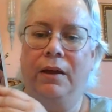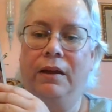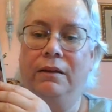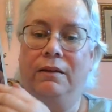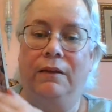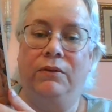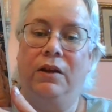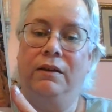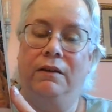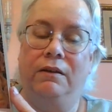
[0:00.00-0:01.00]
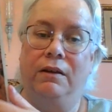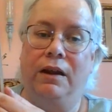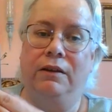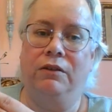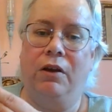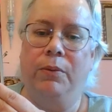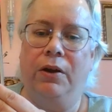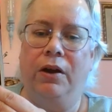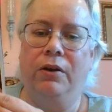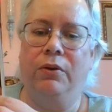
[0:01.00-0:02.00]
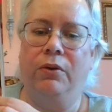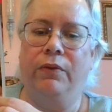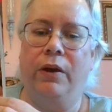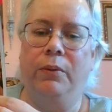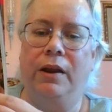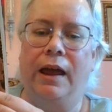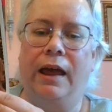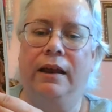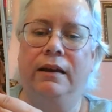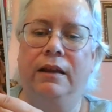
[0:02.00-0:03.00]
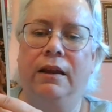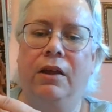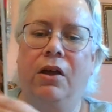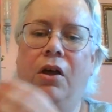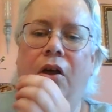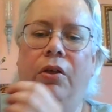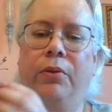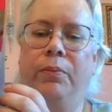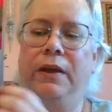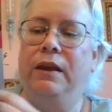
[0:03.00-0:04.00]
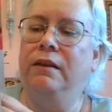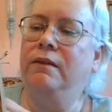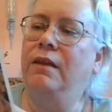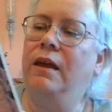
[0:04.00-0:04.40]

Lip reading: They've done such a nice job here. I don't know if I would add all the beads.